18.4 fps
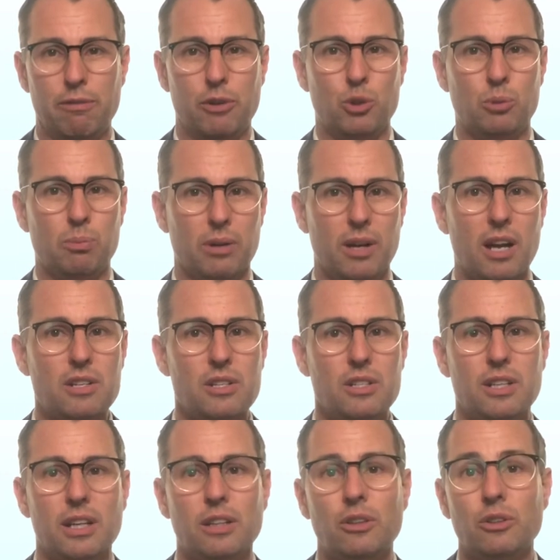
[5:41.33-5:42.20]
production
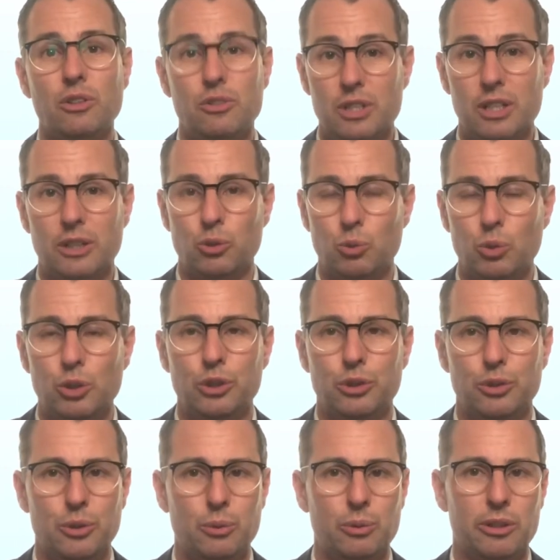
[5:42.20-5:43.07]
technology in the
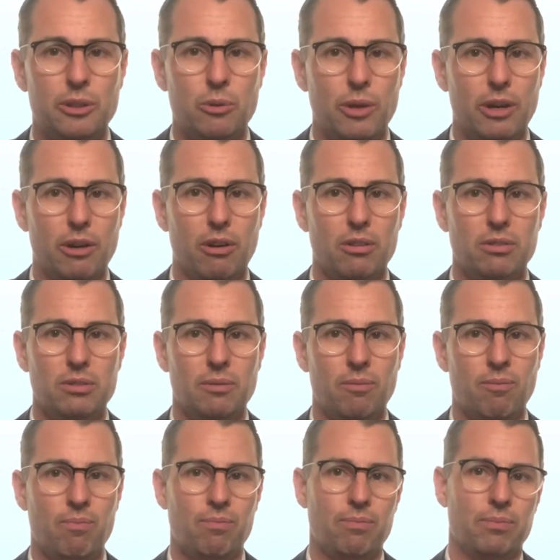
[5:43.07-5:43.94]
world that we're aware of.
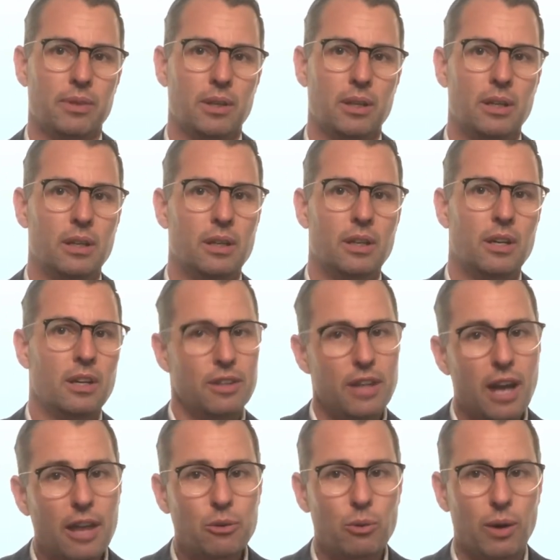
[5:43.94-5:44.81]
The other one